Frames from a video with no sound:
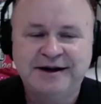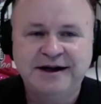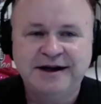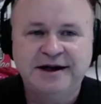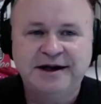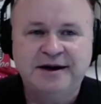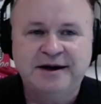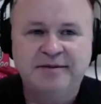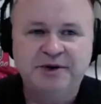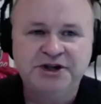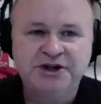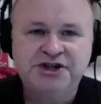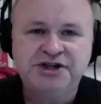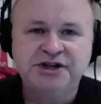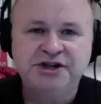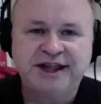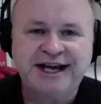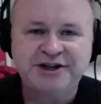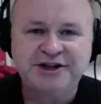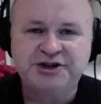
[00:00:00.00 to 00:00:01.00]
But
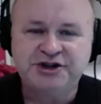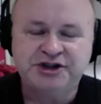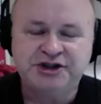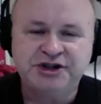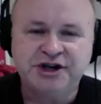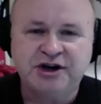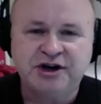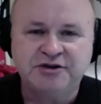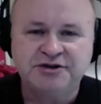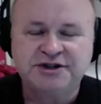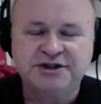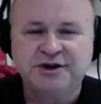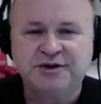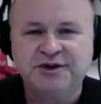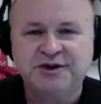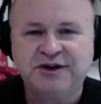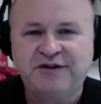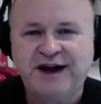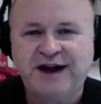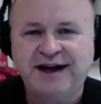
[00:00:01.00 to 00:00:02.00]
that's Joe. So
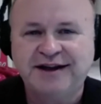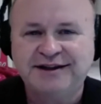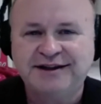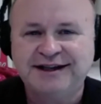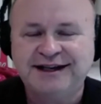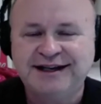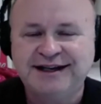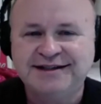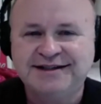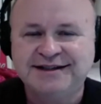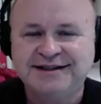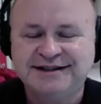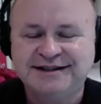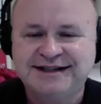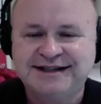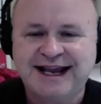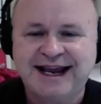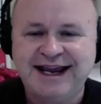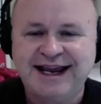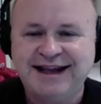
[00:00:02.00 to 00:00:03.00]
the fact that he's
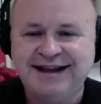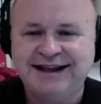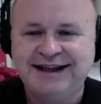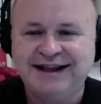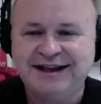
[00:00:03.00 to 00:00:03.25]
saying that,